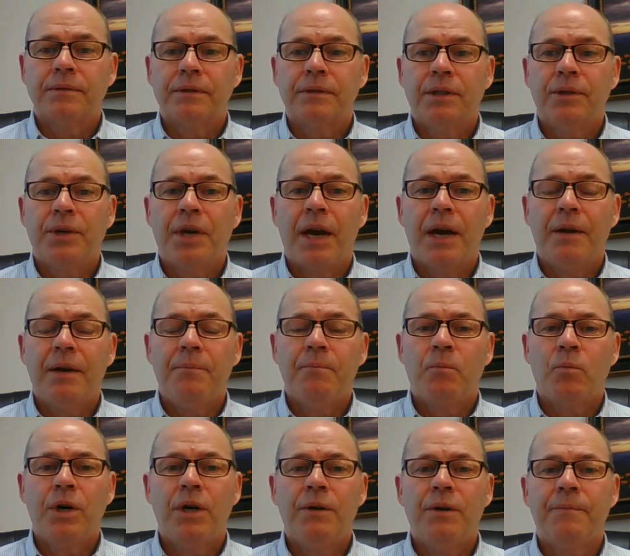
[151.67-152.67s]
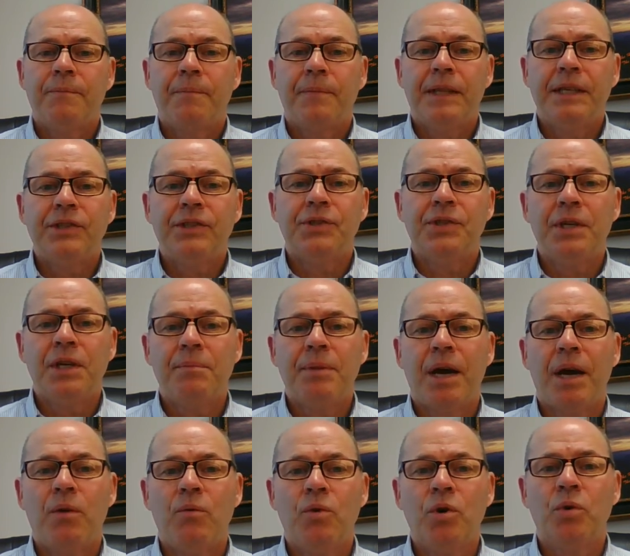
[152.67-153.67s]
Okay, well, let's think
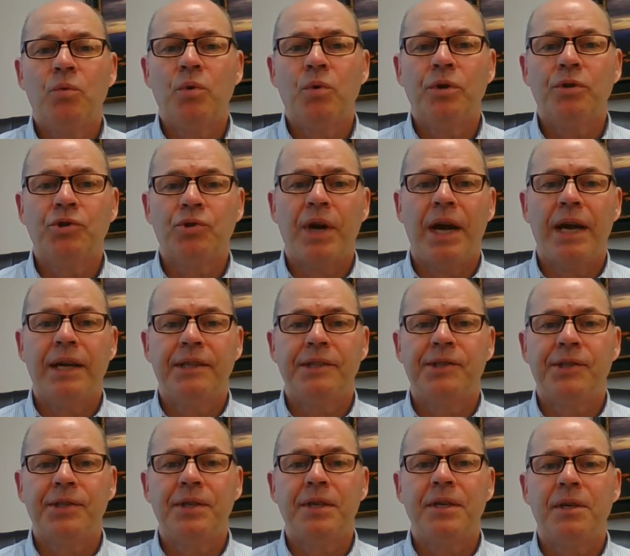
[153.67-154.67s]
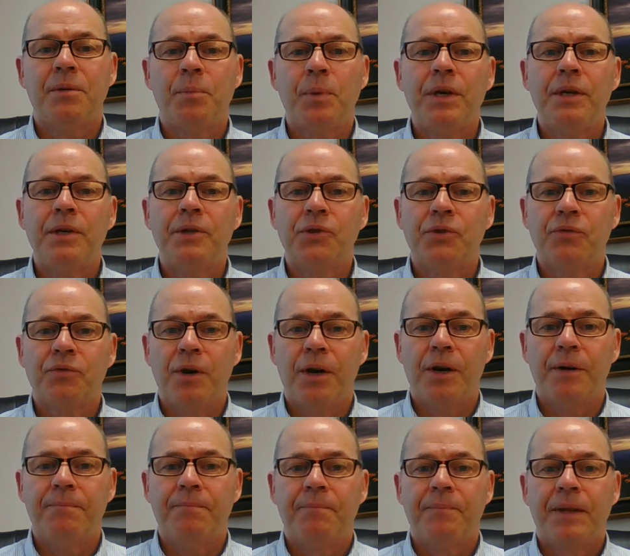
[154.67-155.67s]
about where we're trying to seek peace
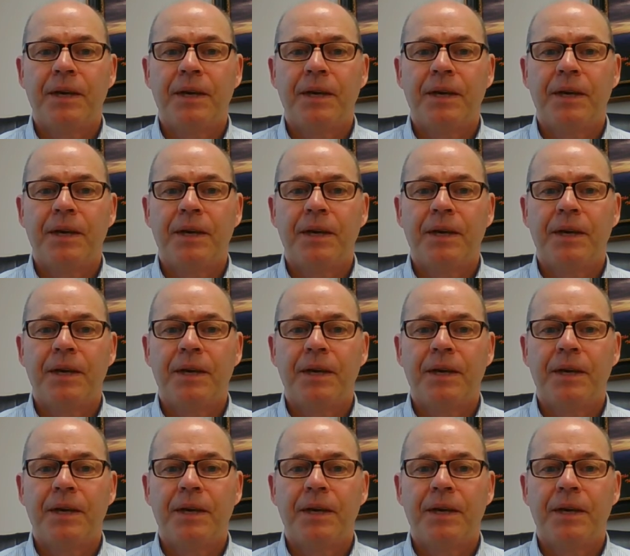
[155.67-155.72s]
from.